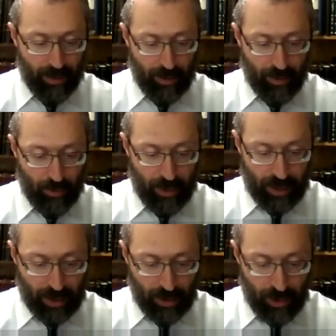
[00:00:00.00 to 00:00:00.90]
We
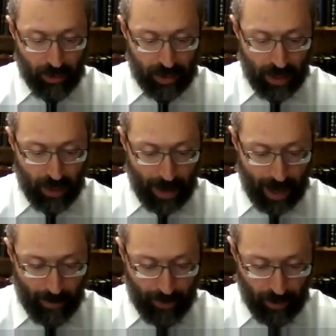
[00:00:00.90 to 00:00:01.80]
can use
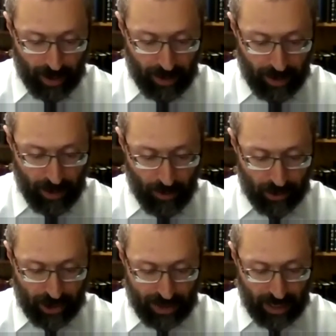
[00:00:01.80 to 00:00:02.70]
pa'apuin,
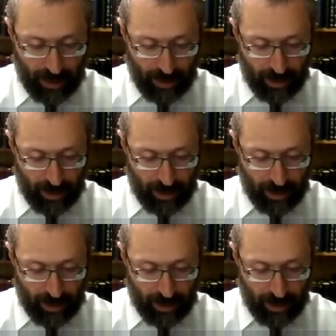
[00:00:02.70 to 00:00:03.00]
which is it's